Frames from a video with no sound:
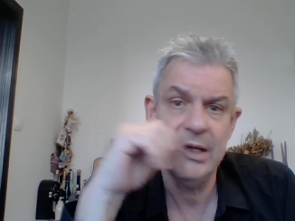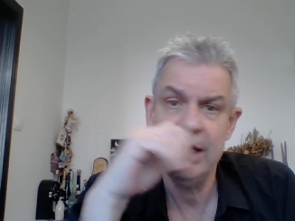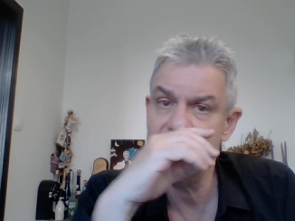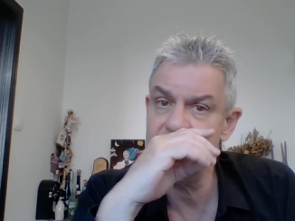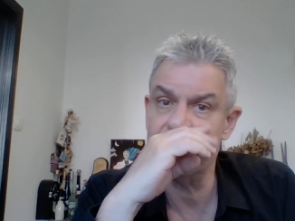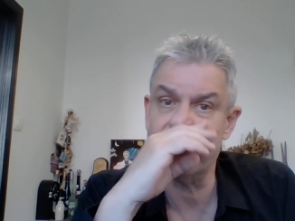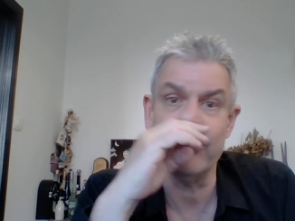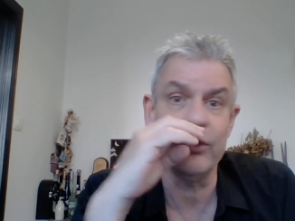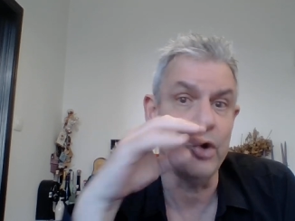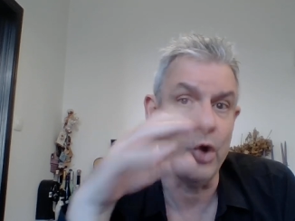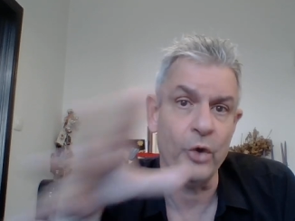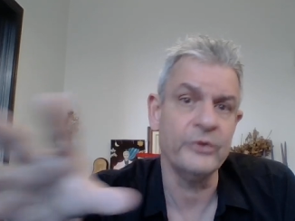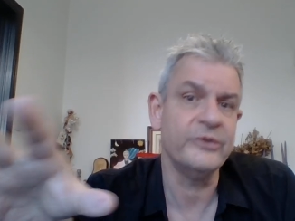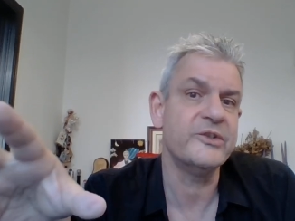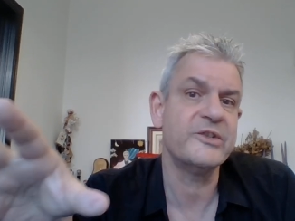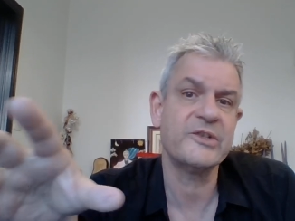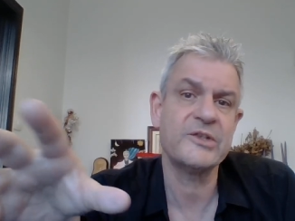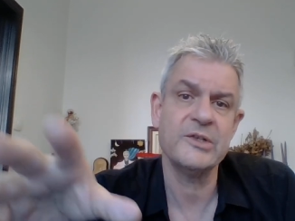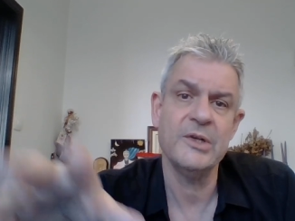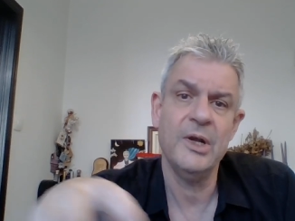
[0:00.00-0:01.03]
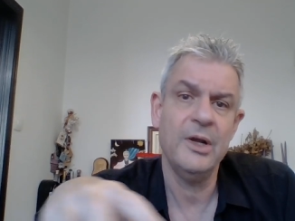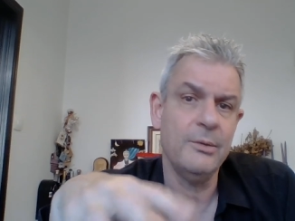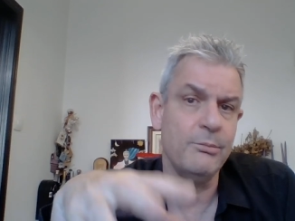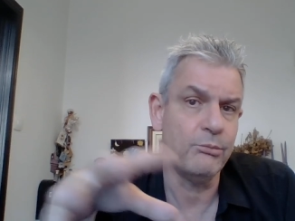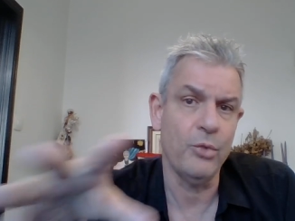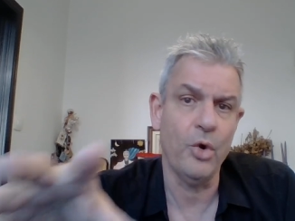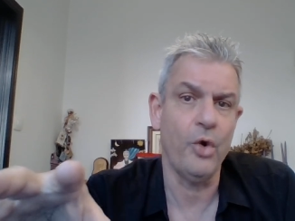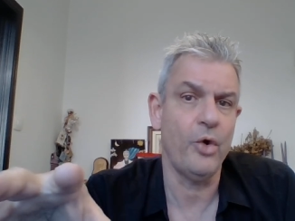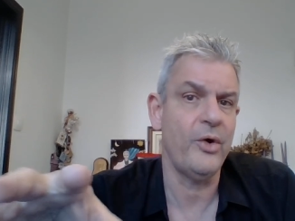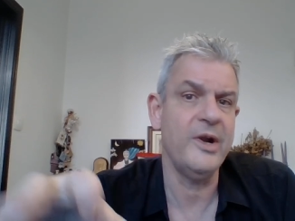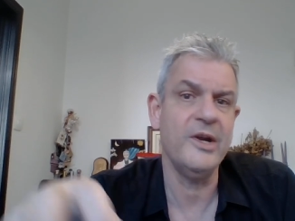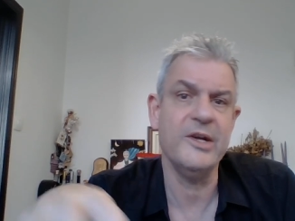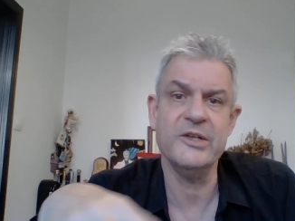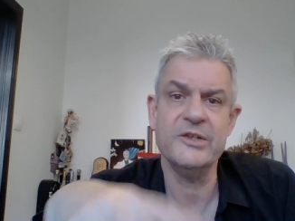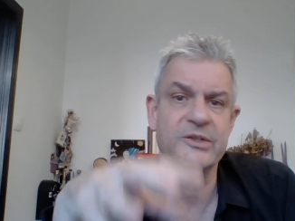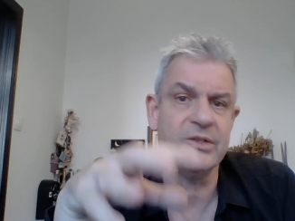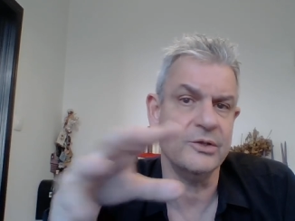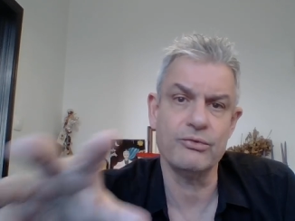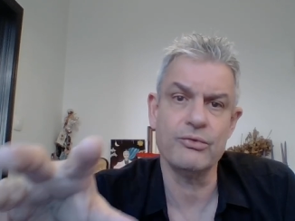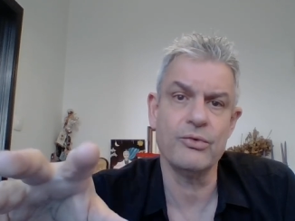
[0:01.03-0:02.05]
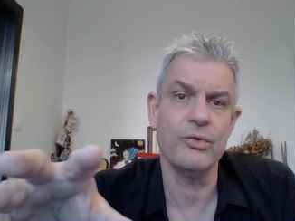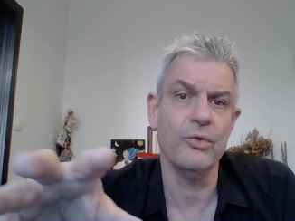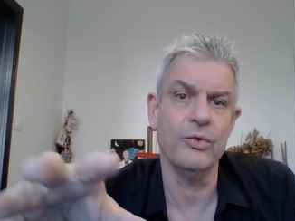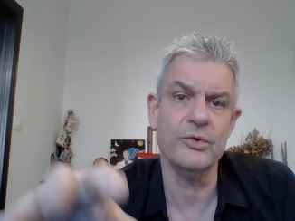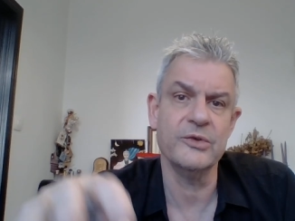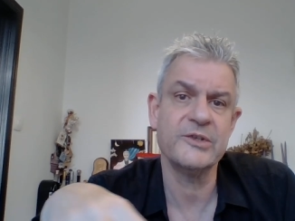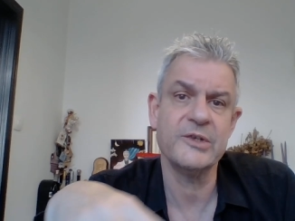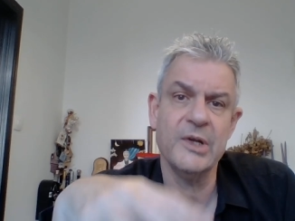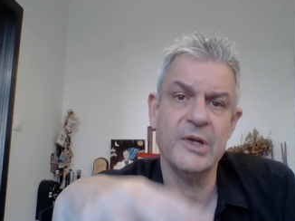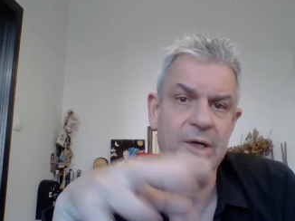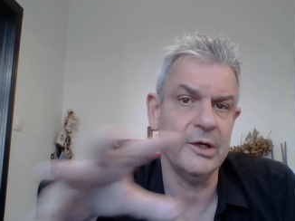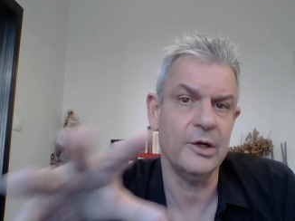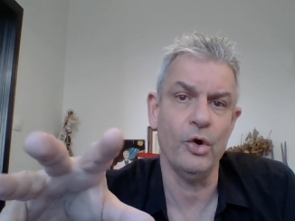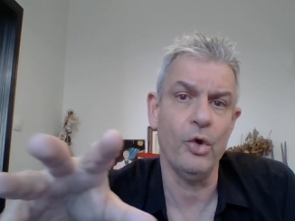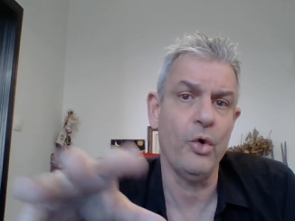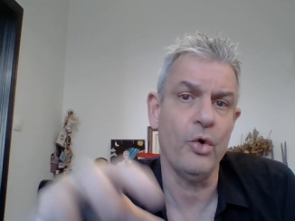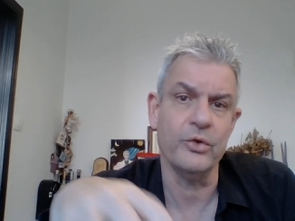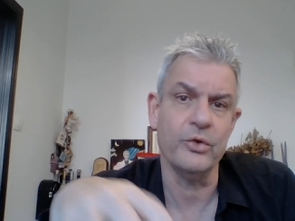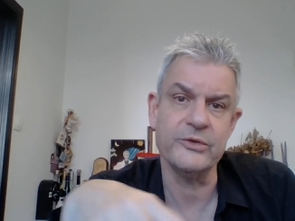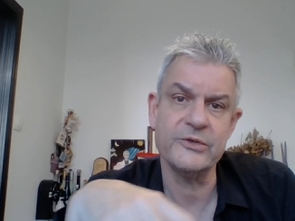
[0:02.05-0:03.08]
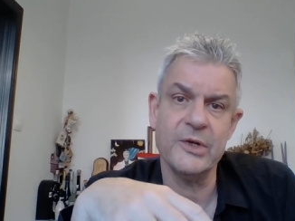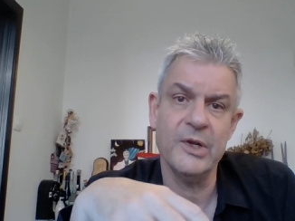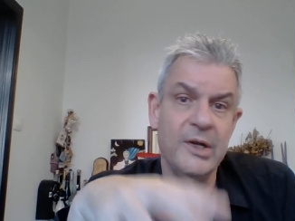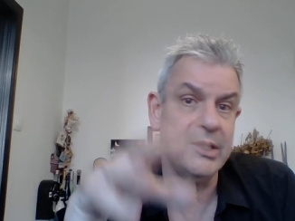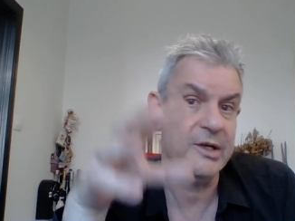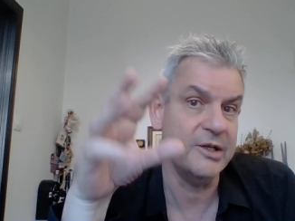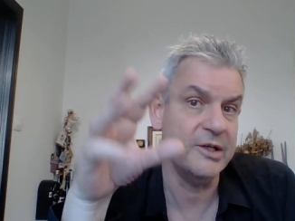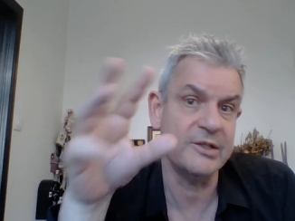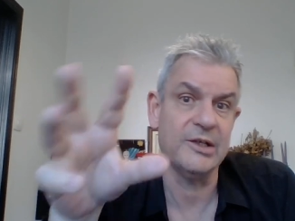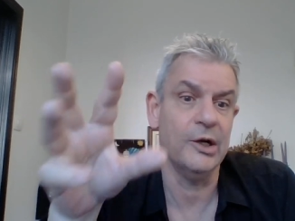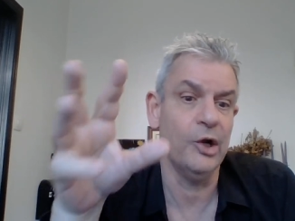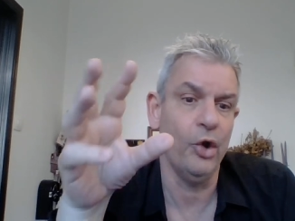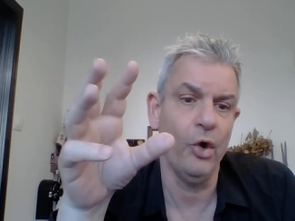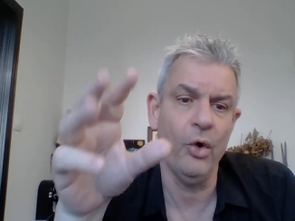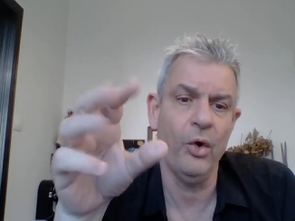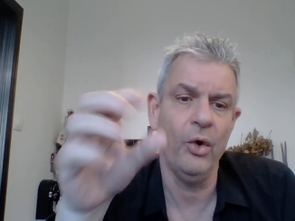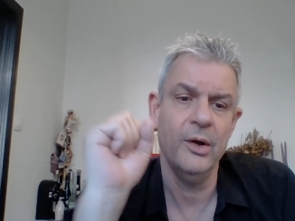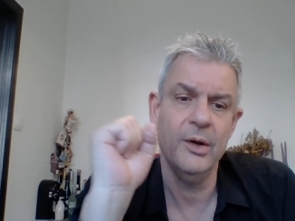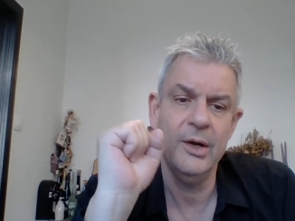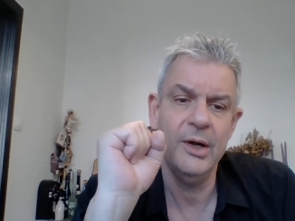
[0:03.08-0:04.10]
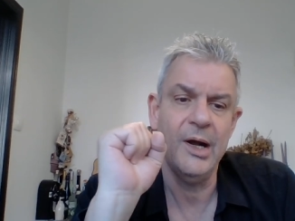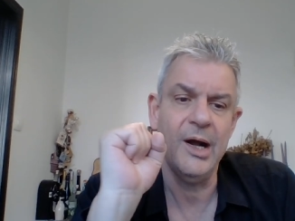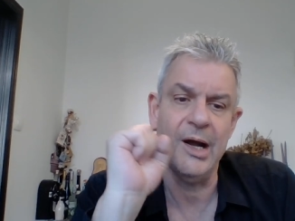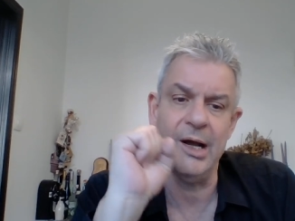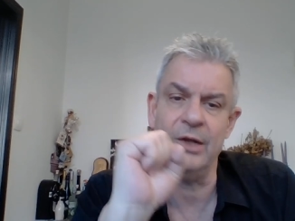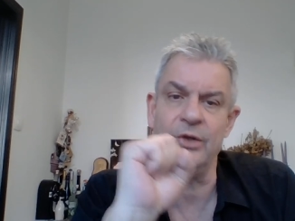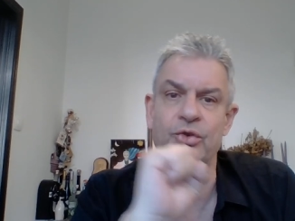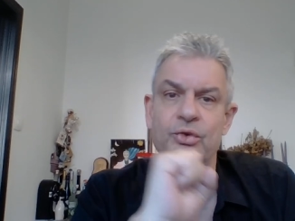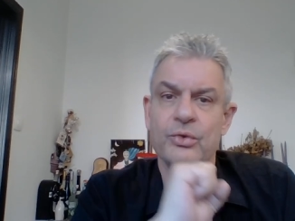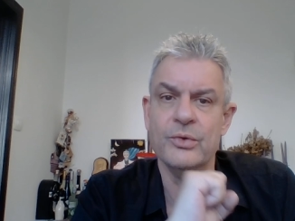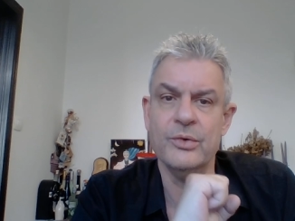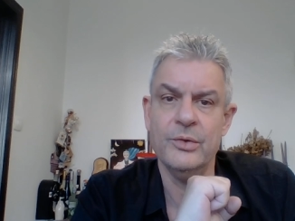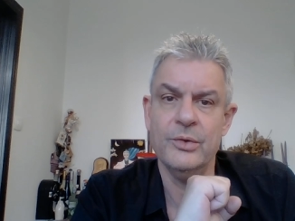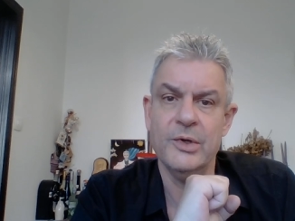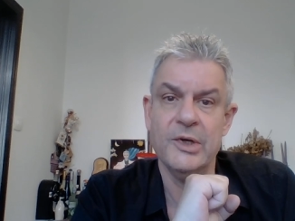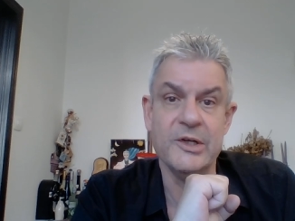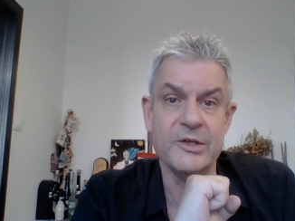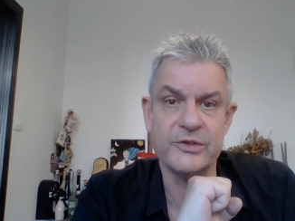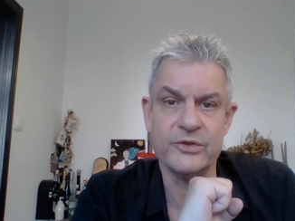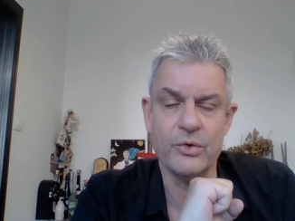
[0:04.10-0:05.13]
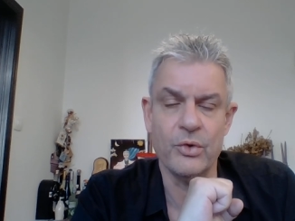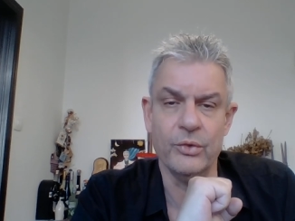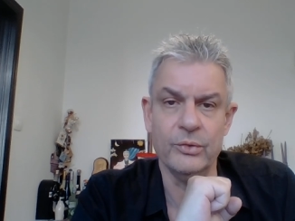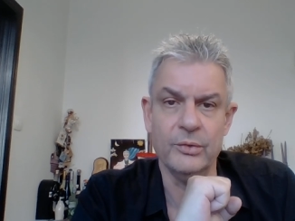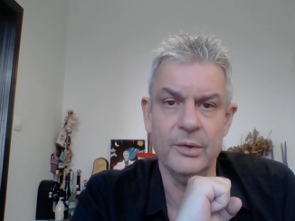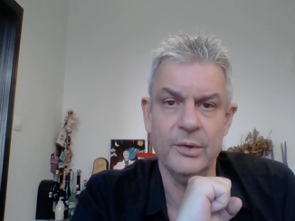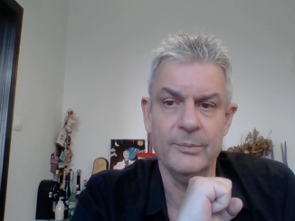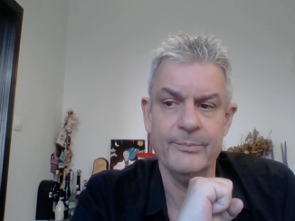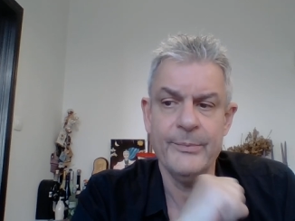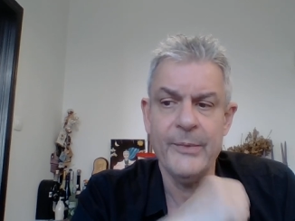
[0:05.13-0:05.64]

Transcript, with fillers: He flaunts mores and rules and laws. He is a law unto his own.